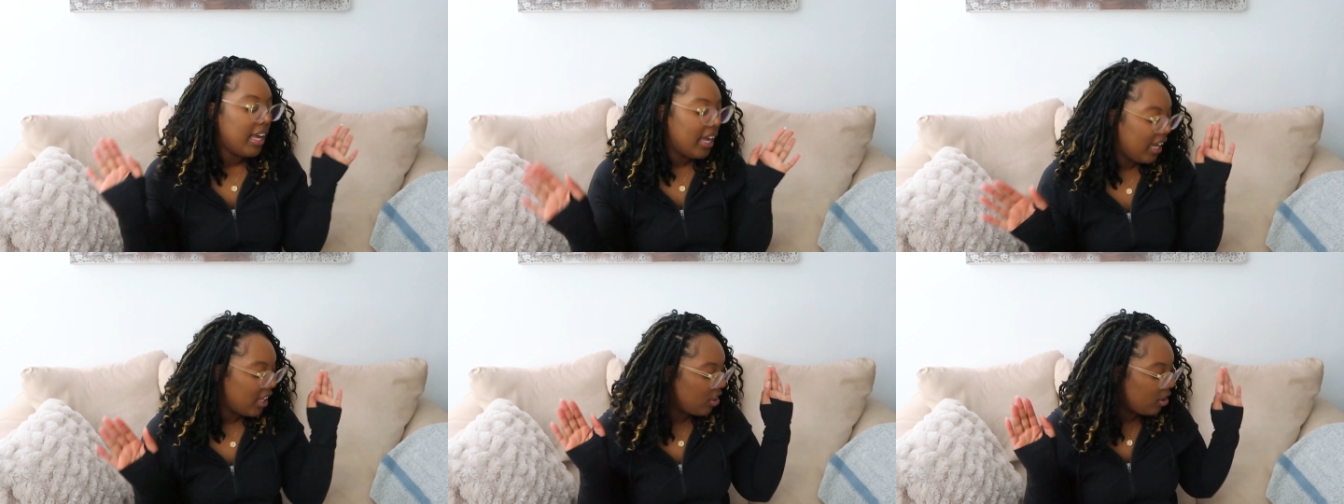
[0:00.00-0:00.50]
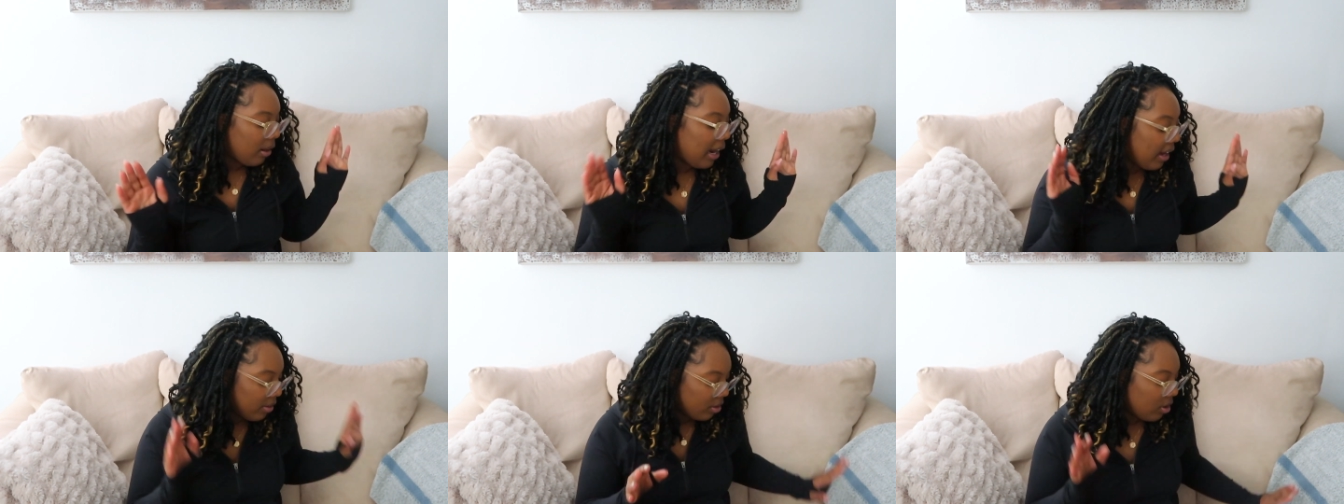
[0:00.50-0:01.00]
And the
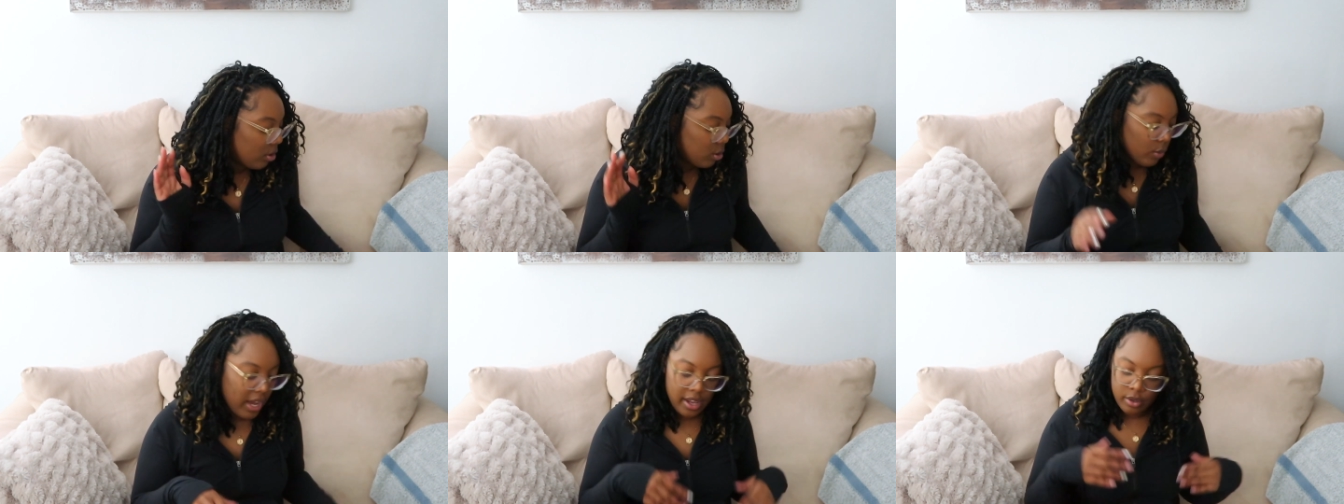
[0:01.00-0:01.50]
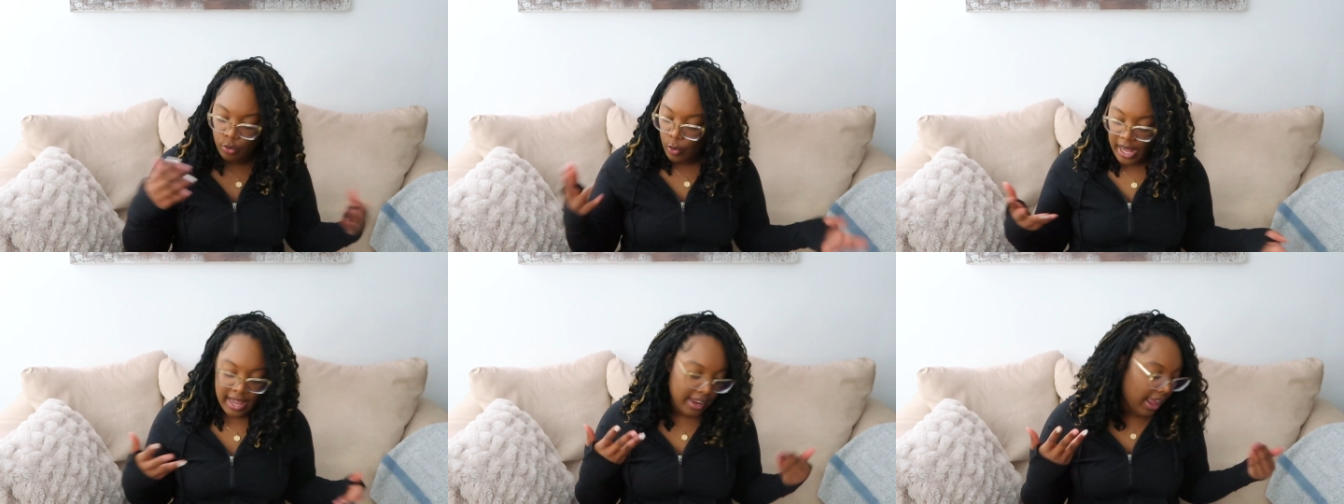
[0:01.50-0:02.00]
crowd goes wild.
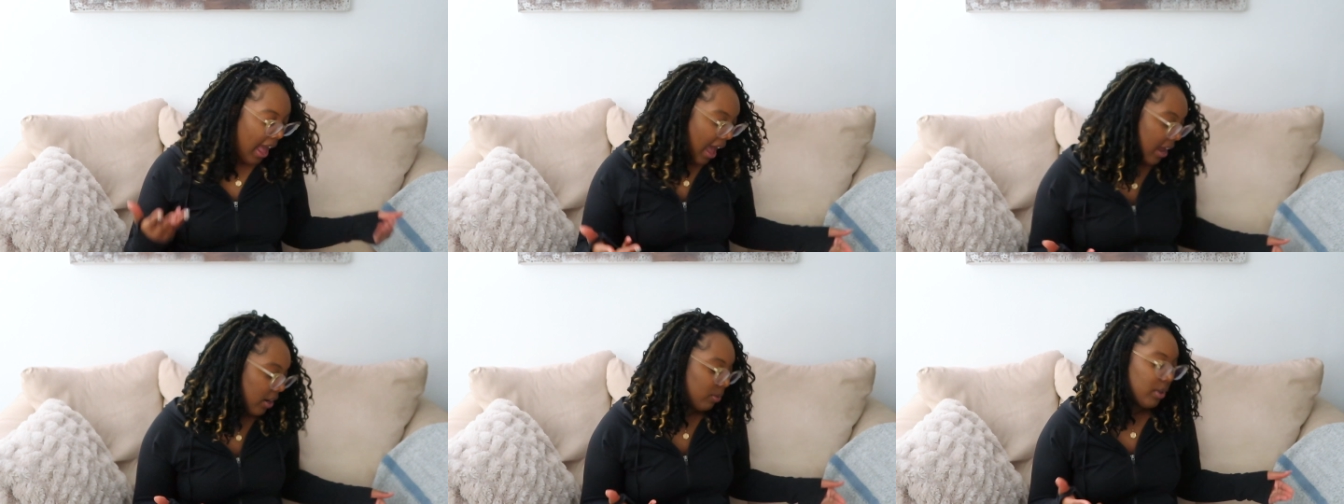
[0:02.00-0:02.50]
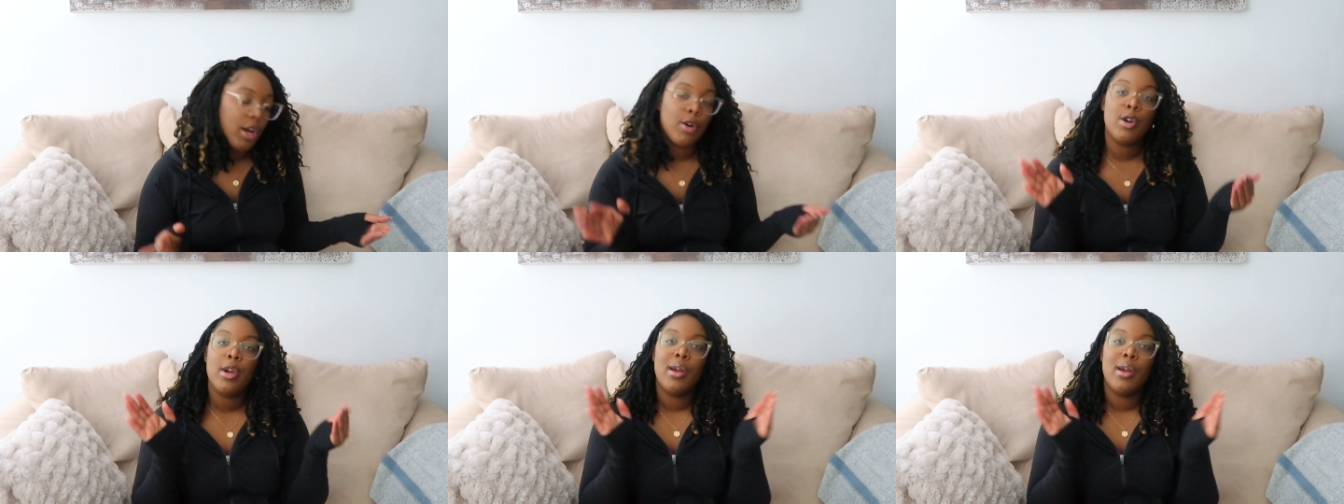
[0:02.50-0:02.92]
Why? I don't know.